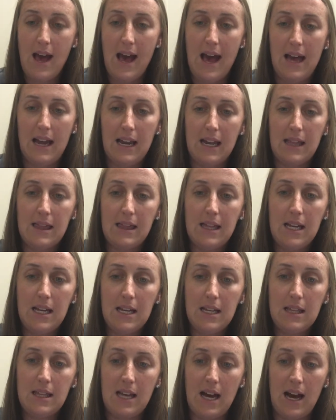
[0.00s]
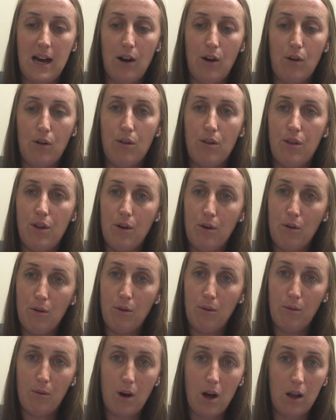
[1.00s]
And I think that
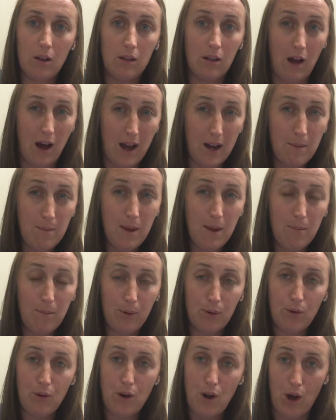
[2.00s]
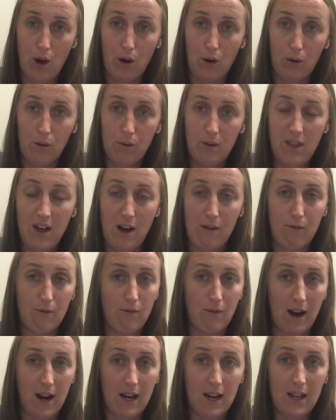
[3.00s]
although a lot of people know that
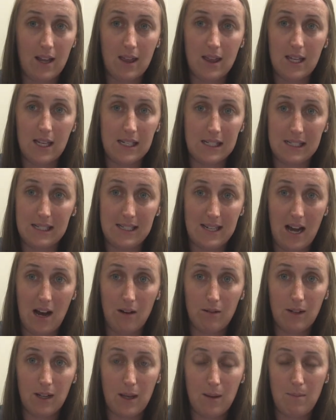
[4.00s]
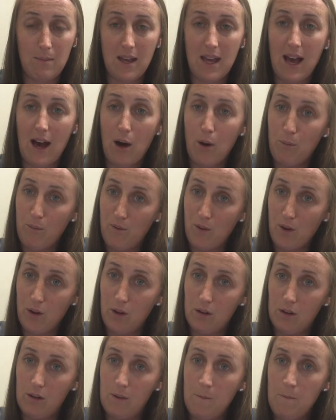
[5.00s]
writing things down can be
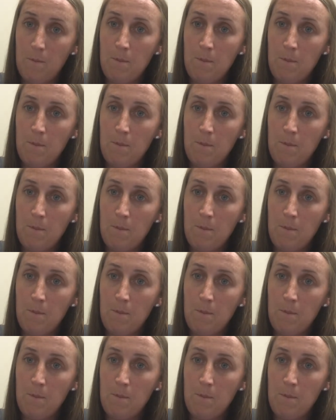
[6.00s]
helpful,